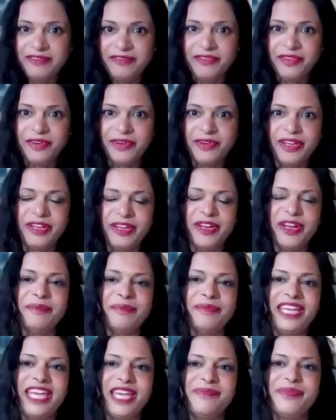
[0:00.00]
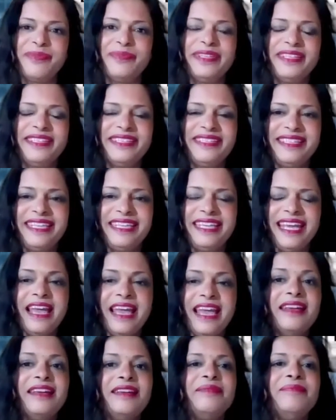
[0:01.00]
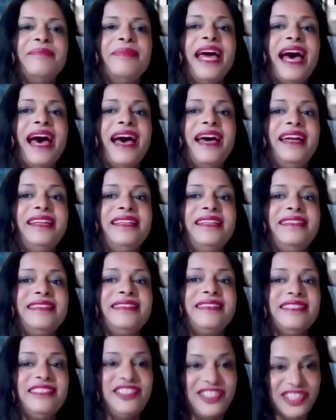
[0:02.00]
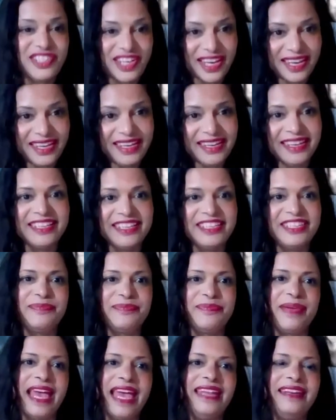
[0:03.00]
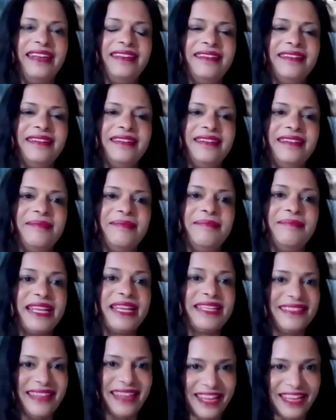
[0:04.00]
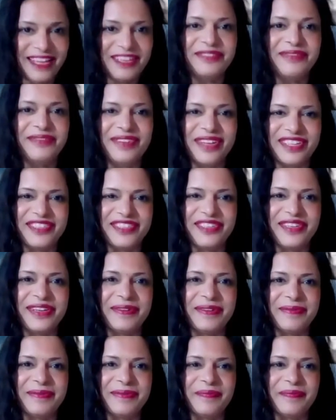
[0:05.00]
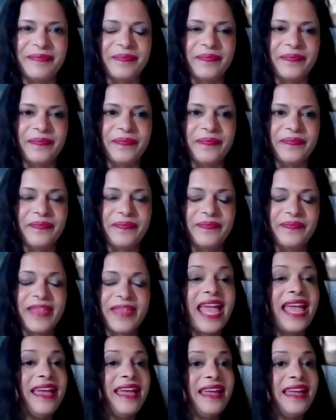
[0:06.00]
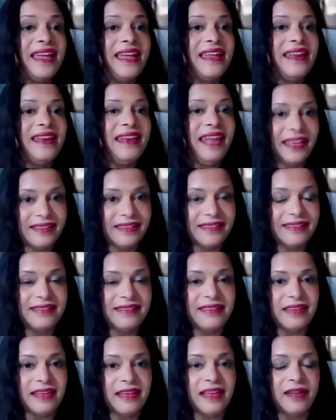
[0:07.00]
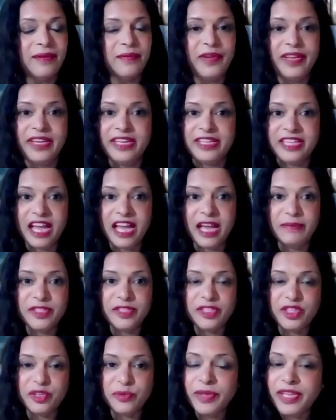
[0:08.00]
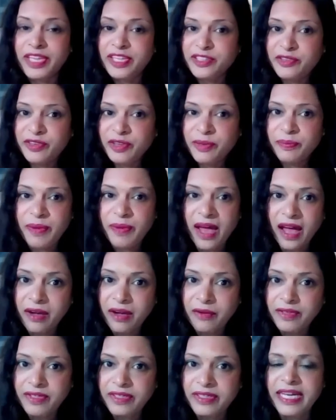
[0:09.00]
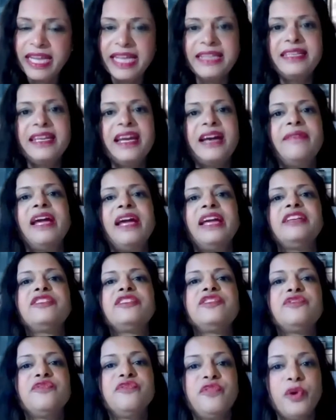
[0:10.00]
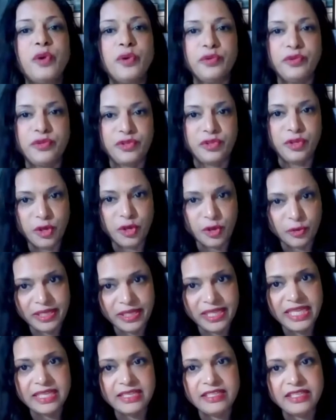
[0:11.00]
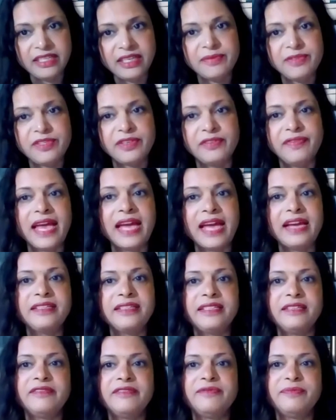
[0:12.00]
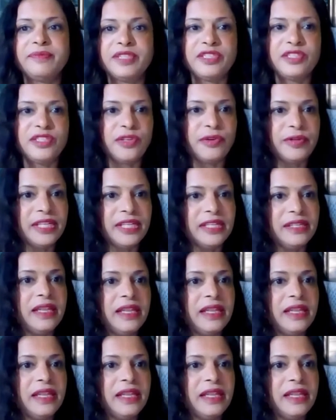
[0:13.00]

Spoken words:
for economic capability, behind China and Japan, but ahead of Russia. Next, when it comes to military power, India ranks fourth globally in terms of active personnel,